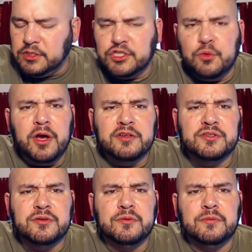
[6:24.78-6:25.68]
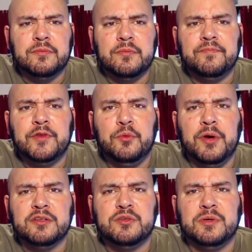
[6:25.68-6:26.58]
So we also
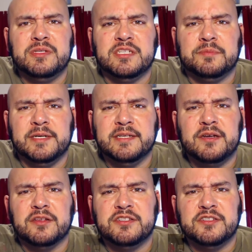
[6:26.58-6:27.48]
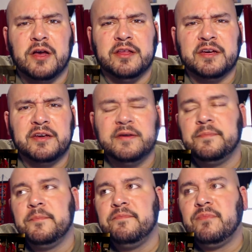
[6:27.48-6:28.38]
went to this place called Salt Lick.
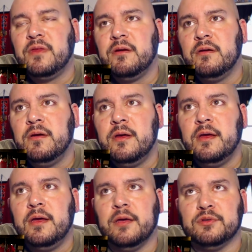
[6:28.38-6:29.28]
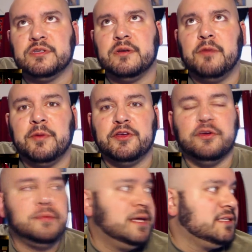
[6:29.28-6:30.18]
It was a
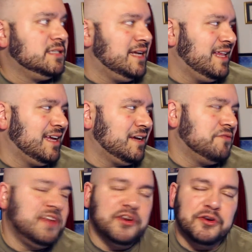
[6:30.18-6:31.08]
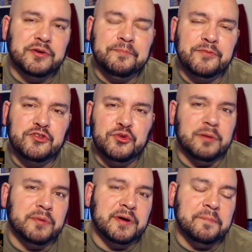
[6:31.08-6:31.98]
barbecue place, and it had like a vineyard to
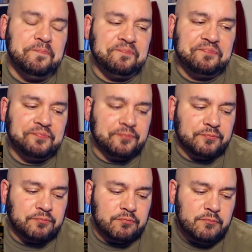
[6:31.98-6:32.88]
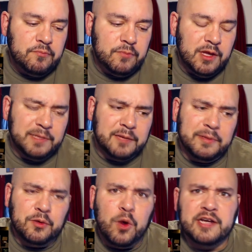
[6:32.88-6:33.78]
it, but I'm not a
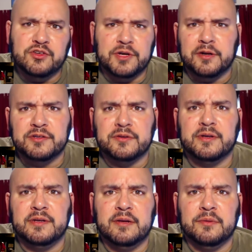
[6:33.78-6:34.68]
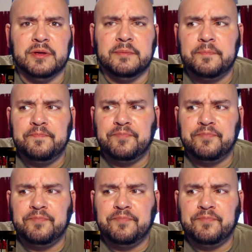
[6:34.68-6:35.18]
big wine drinker, so it didn't really